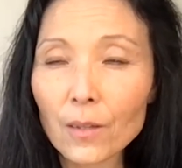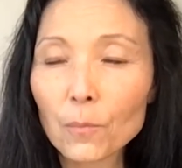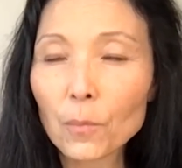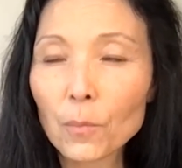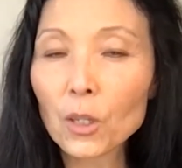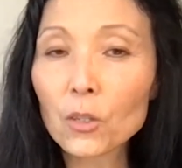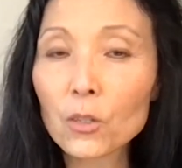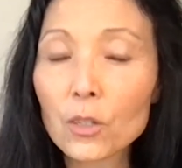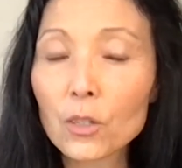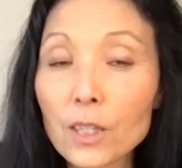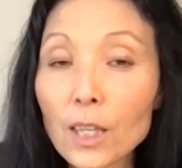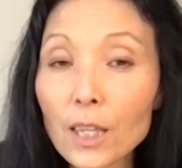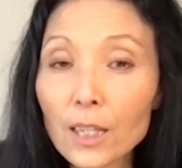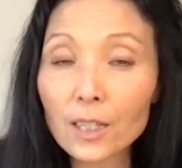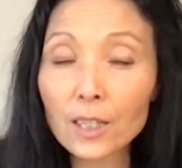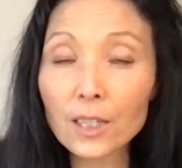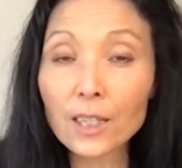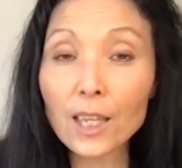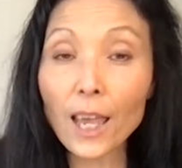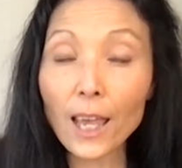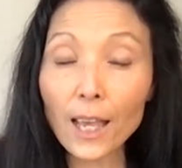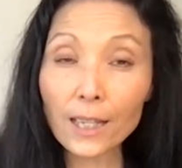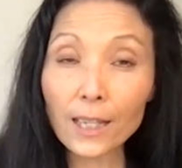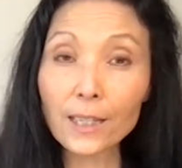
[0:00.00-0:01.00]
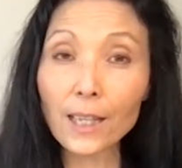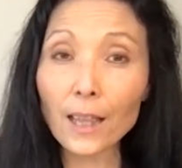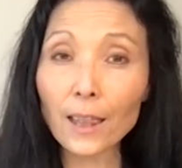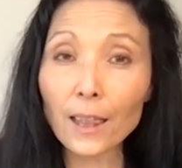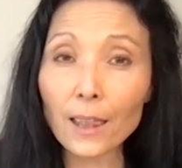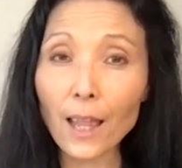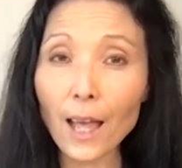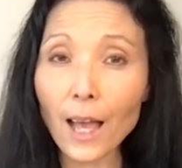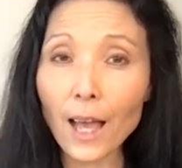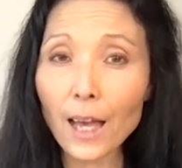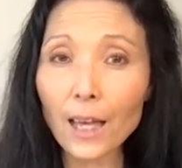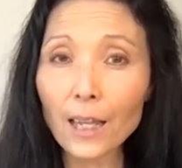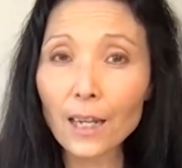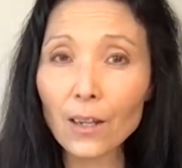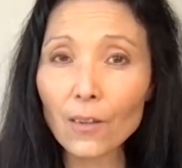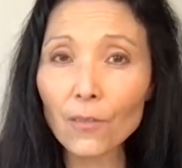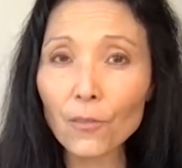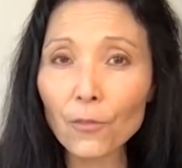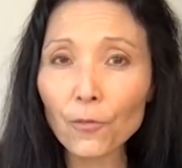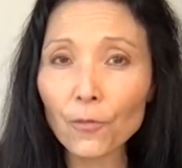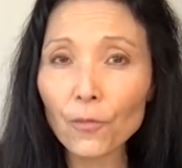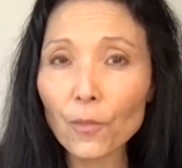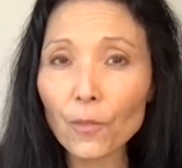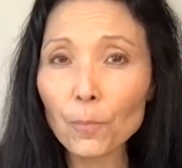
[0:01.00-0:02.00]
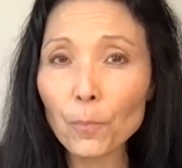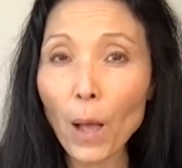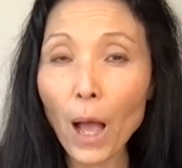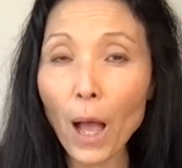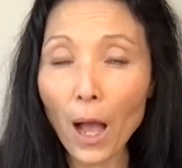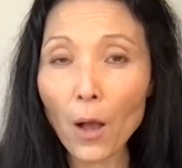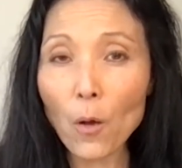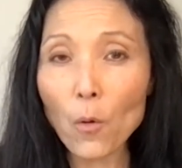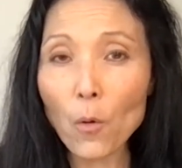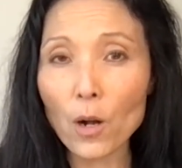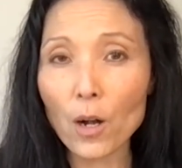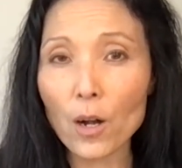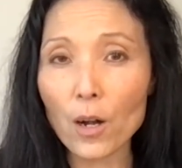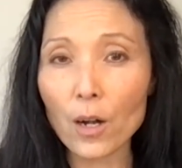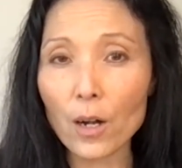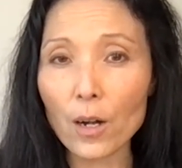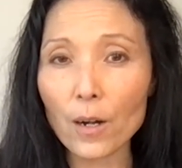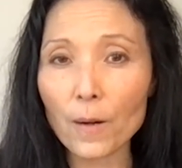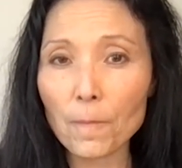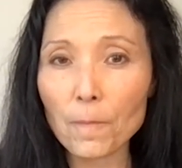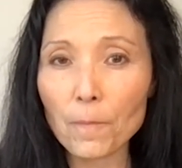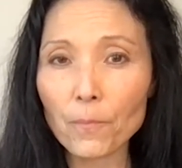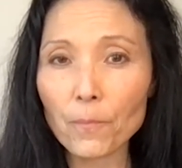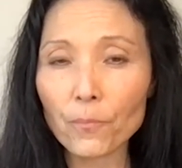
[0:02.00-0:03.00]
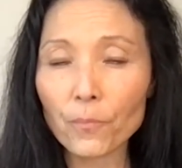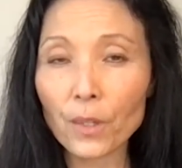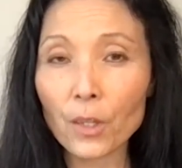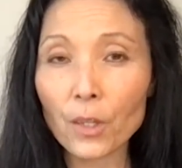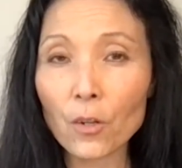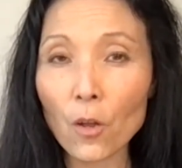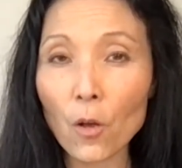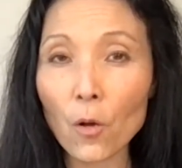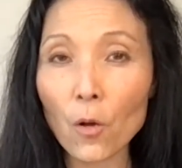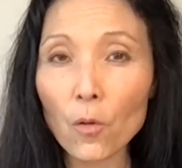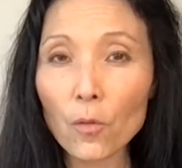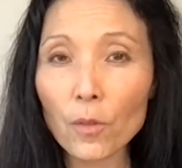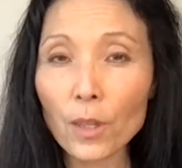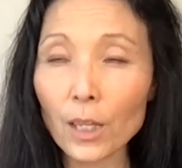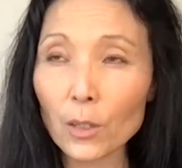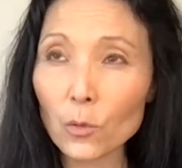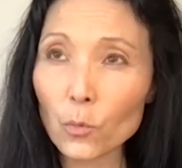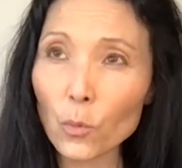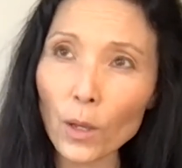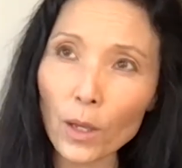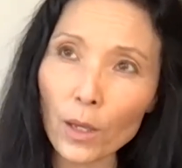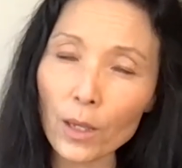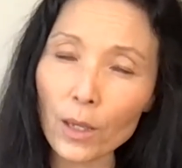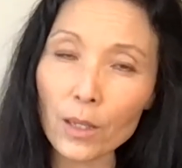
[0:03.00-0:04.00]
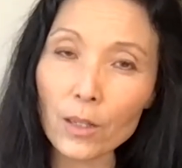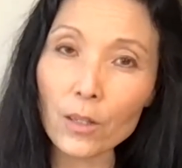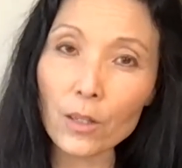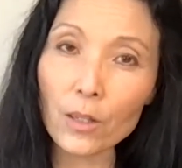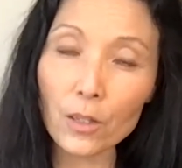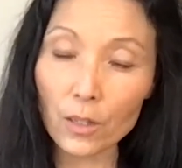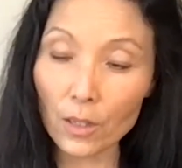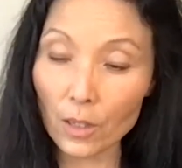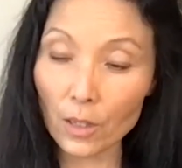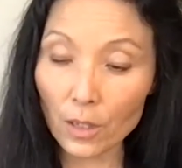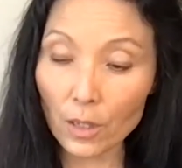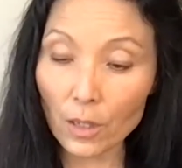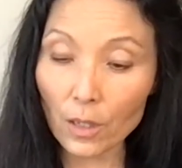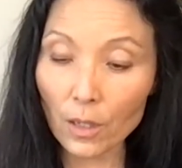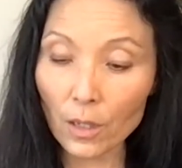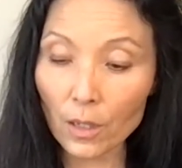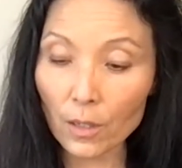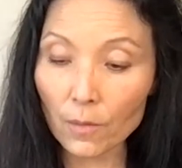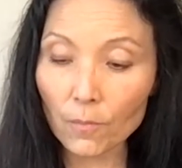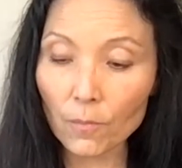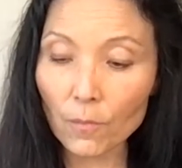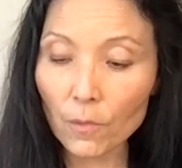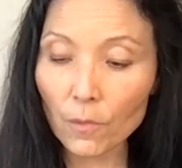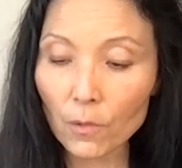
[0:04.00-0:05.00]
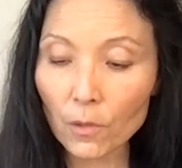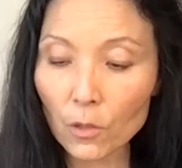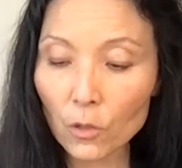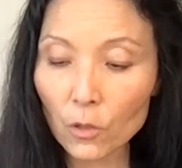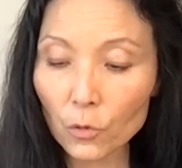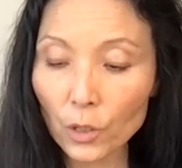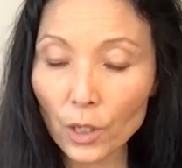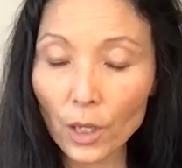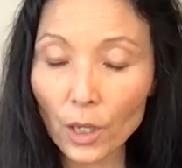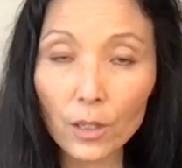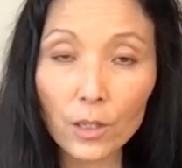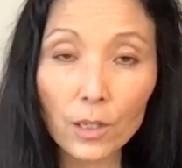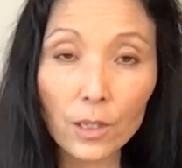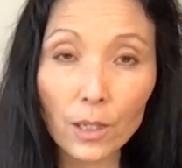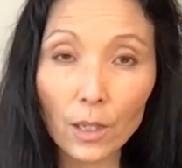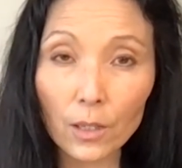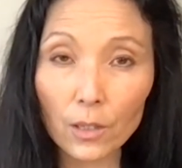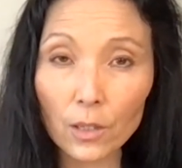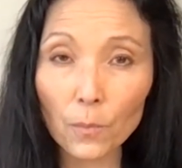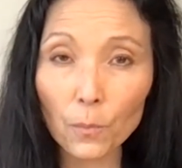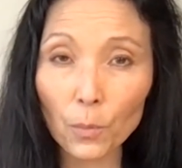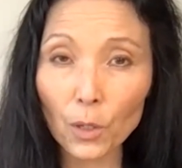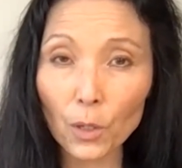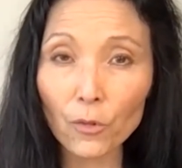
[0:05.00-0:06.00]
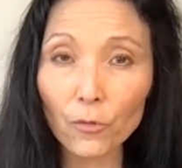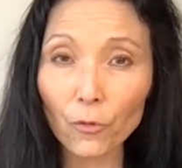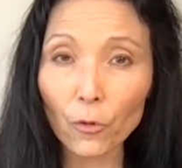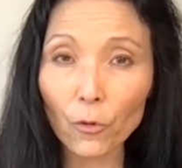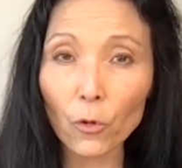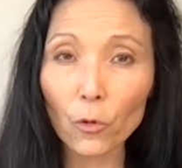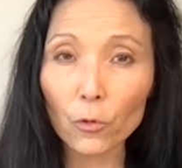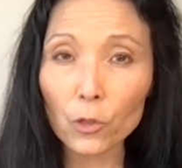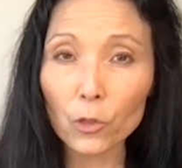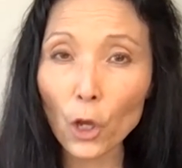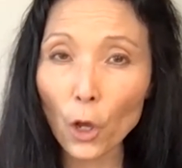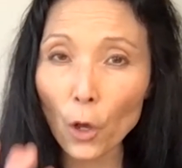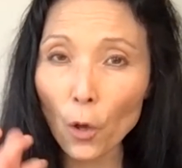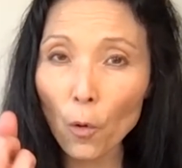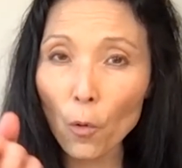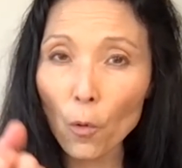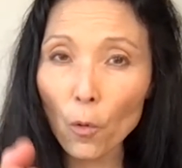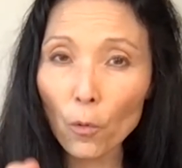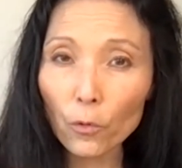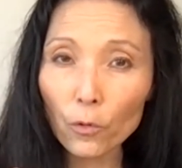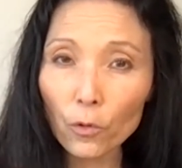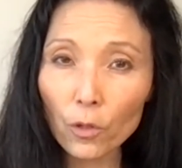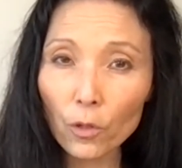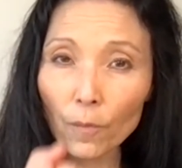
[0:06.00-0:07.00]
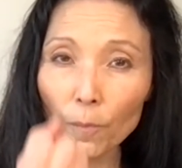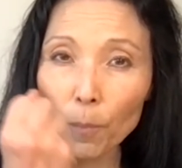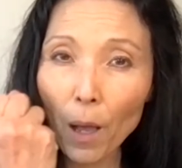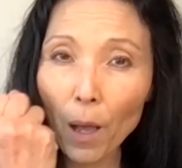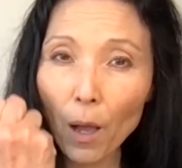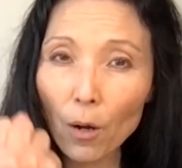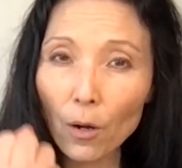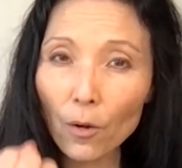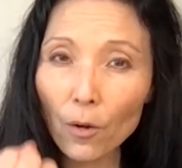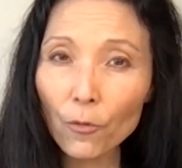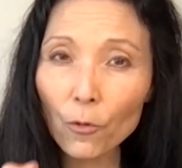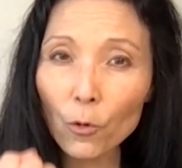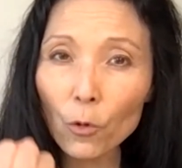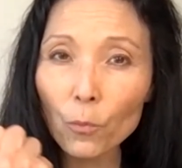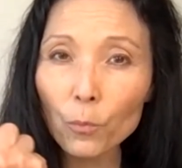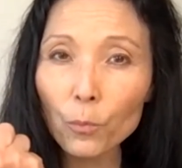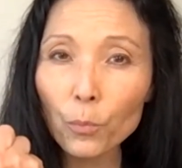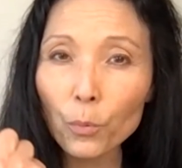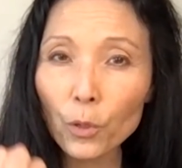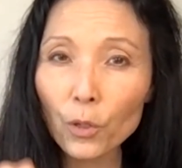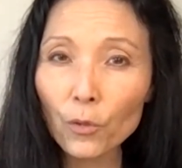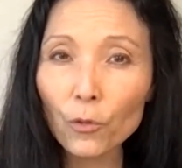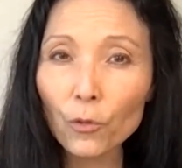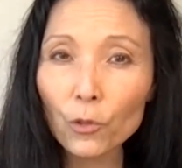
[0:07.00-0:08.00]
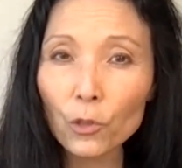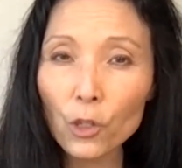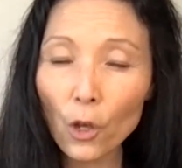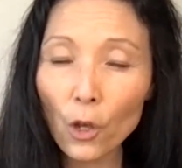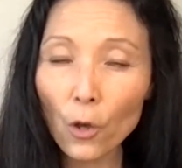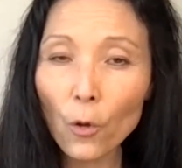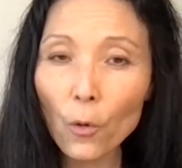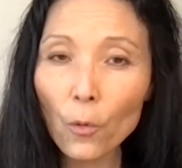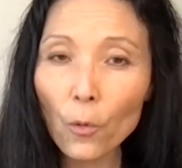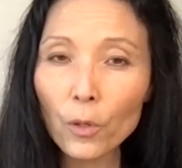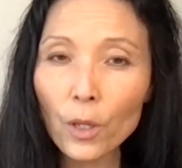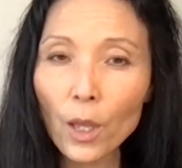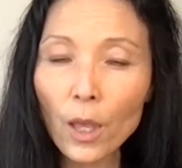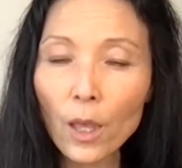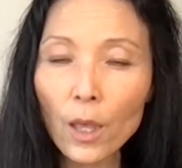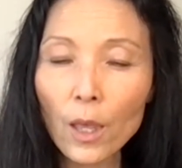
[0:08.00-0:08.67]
because this takes a lot of power. You know, that's why it creates such a beautiful tone, the powerful, beautiful tone.